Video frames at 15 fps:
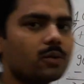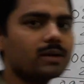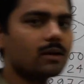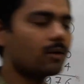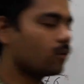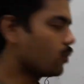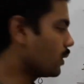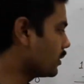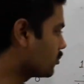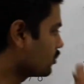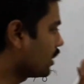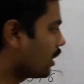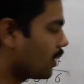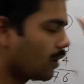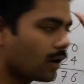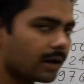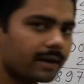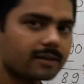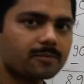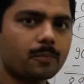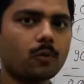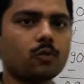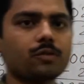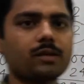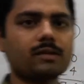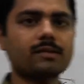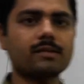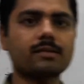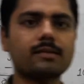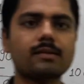without going to the longest
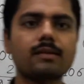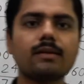processes.